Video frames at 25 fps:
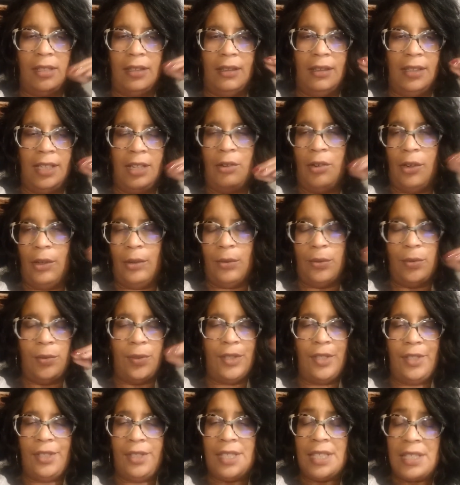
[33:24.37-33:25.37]
their own
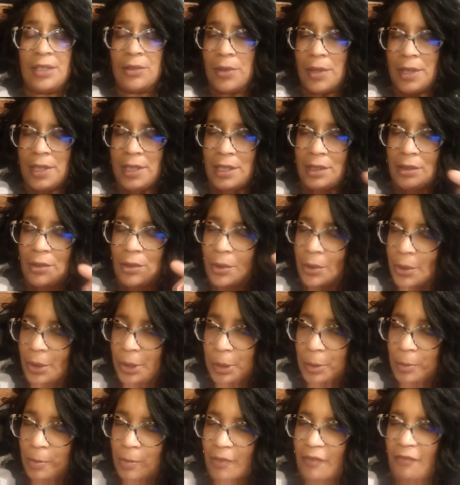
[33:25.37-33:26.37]
secret
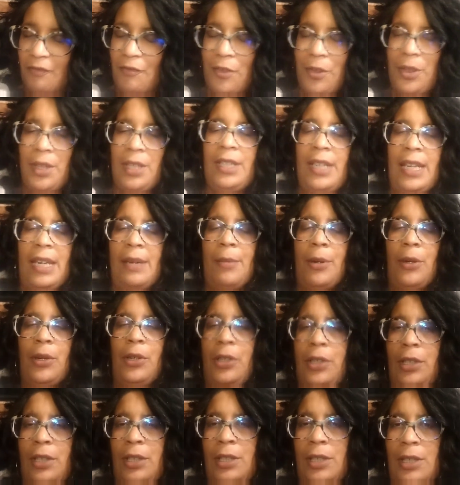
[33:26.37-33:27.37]
group for the
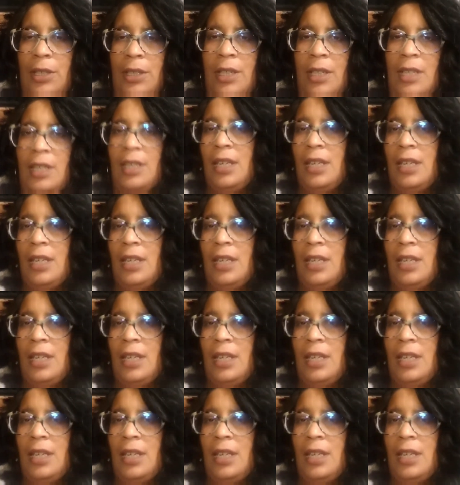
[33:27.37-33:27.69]
neighborhood,